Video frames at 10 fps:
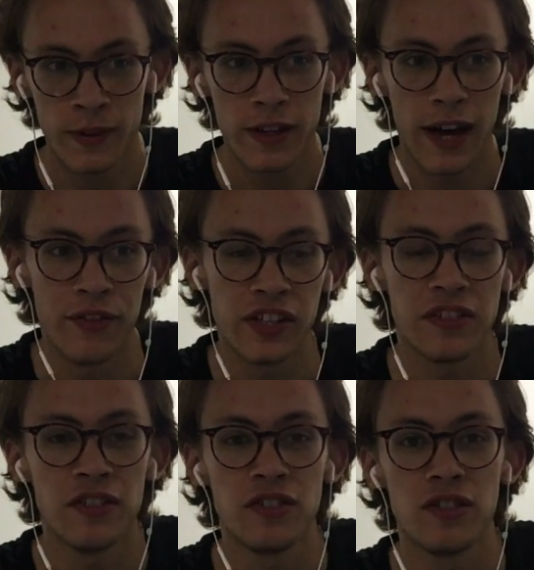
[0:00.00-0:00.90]
And this
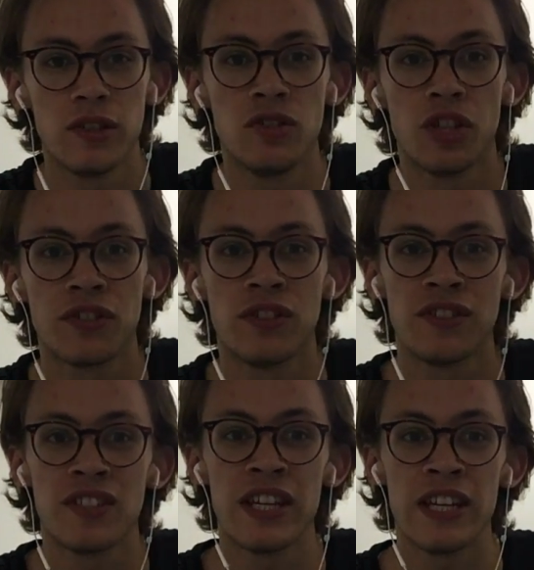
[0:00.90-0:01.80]
is just to
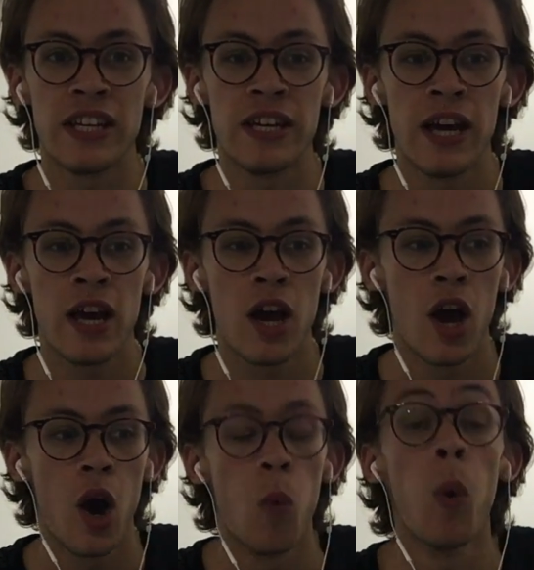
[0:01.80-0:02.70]
see
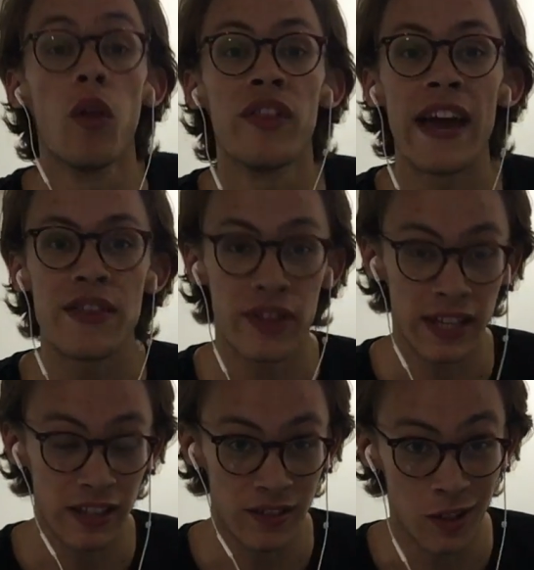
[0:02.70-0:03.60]
what they
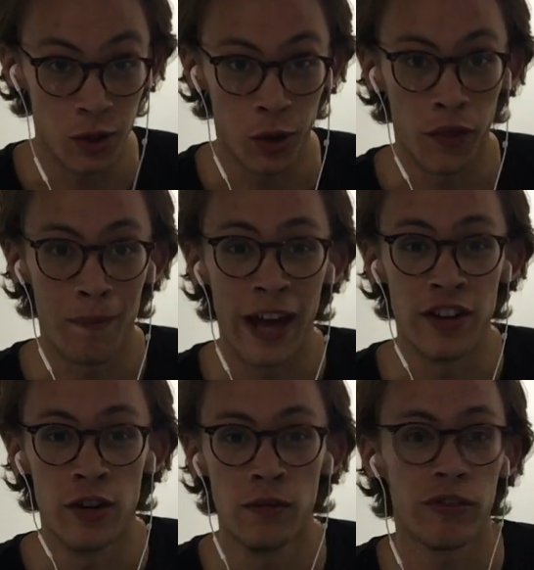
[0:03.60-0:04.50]
think is good on the menu.